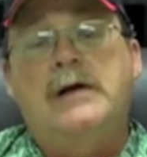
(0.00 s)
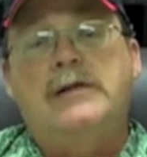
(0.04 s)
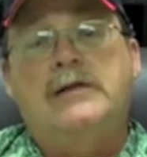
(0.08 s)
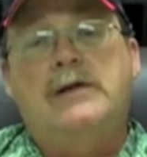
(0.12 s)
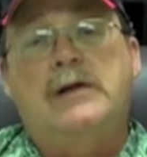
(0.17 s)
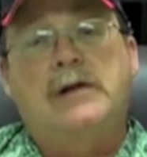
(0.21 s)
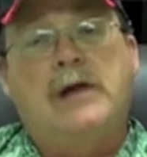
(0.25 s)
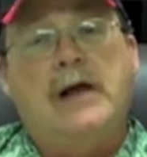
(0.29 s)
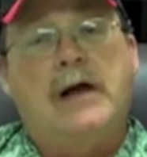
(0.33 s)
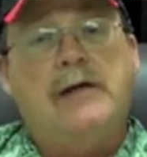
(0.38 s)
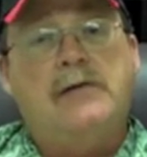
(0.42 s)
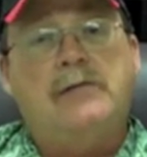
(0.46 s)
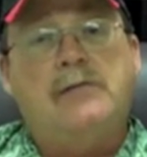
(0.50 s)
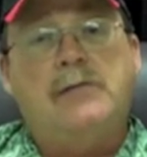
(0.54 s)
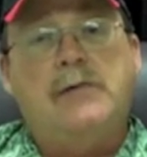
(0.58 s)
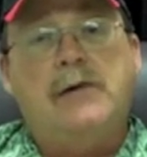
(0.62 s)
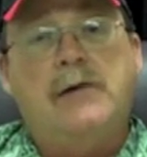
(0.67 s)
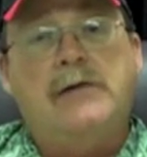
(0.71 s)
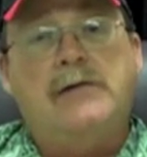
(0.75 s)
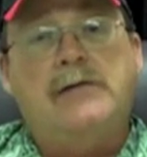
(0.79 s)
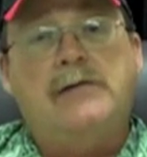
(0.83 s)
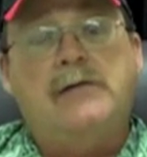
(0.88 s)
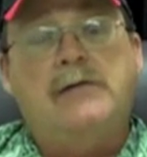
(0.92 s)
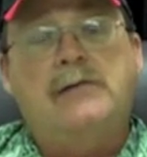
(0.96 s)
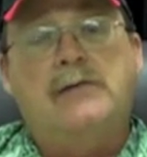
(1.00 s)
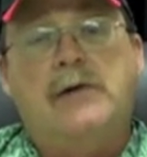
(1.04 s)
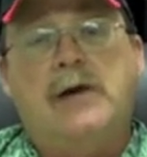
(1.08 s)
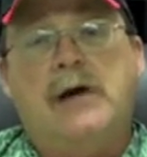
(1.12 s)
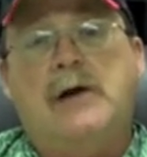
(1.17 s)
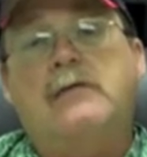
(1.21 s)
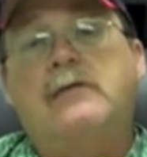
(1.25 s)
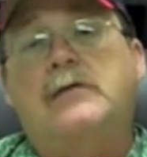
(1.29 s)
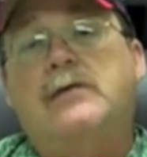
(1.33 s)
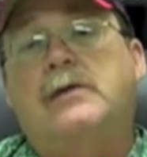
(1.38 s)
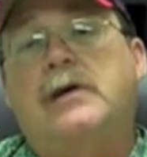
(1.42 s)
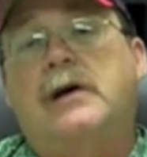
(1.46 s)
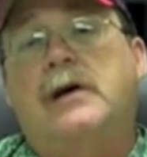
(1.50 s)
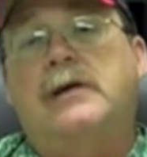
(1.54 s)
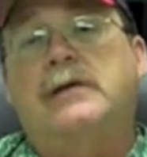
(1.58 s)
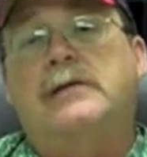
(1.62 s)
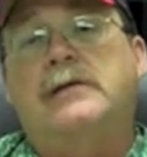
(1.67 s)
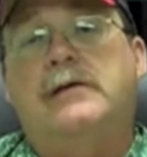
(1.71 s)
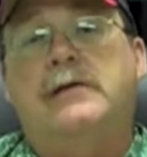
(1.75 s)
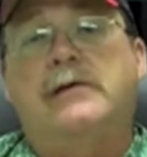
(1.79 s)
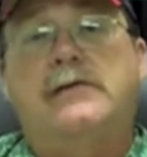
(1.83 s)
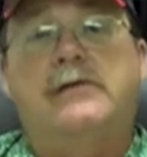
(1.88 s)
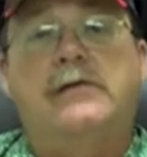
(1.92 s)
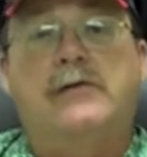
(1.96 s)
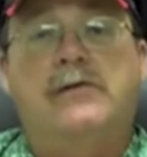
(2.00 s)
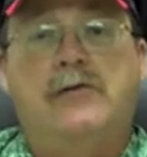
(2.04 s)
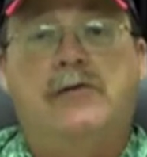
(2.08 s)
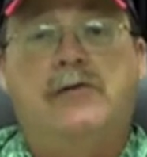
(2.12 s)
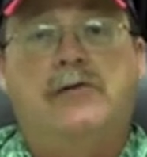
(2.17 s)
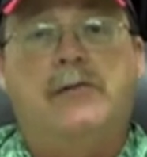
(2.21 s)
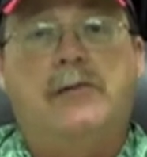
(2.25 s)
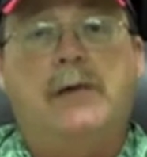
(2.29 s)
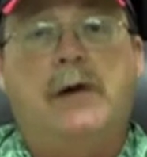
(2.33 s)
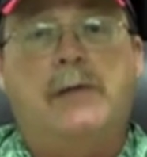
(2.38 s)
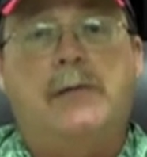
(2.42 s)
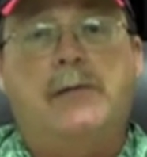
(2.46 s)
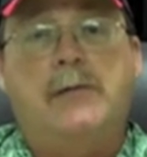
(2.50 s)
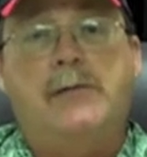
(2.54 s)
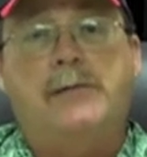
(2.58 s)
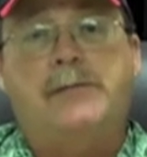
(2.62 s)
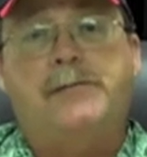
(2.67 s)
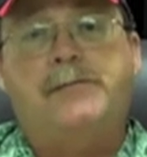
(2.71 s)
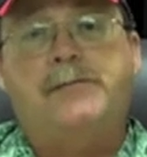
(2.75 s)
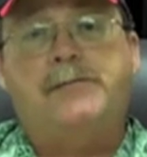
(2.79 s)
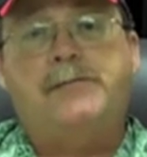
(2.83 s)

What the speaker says: The last place that we advertise is the newspaper.